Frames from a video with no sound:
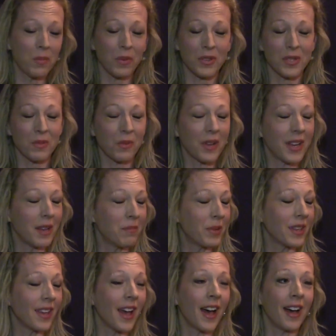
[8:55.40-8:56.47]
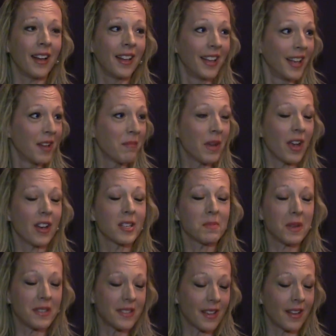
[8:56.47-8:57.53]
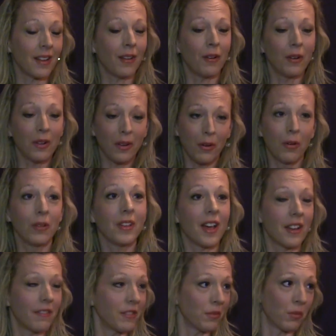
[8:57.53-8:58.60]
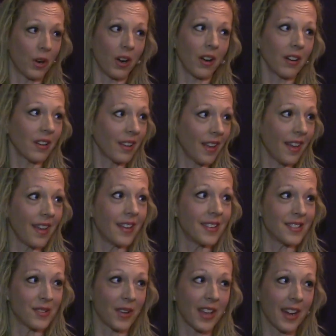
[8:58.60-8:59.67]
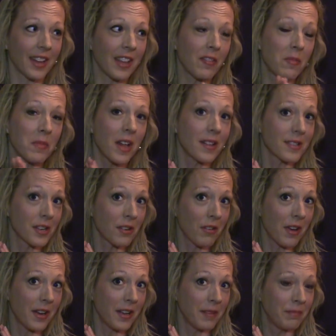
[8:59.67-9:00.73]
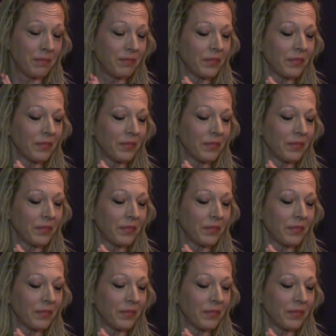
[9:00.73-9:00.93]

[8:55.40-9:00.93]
Super sweet. But yeah, my husband did a whole lot of the work, and so I got to give him lots of credit.